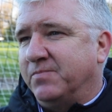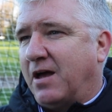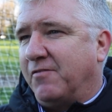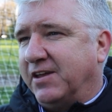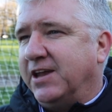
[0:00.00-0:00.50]

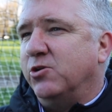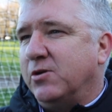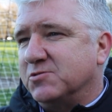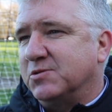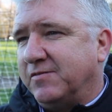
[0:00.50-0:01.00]
I think he knew
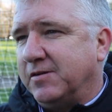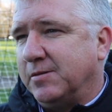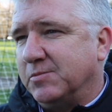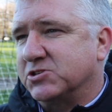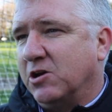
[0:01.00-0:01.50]
it was within
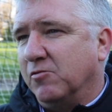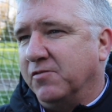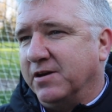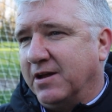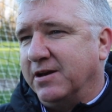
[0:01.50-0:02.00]
himself,
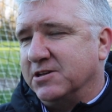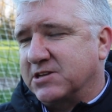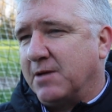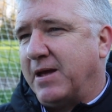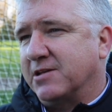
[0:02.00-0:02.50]
and, and it's
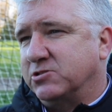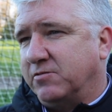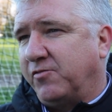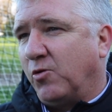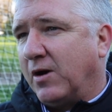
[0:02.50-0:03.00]
come out to the
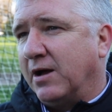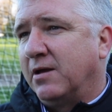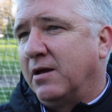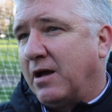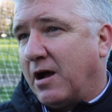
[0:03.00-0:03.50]
fore
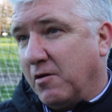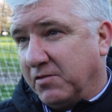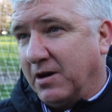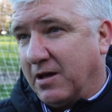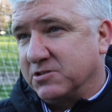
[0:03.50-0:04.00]
over
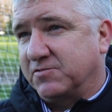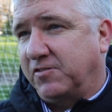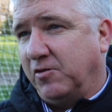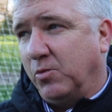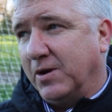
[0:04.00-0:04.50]
the last
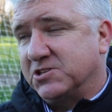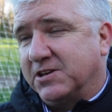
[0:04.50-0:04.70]
few weeks.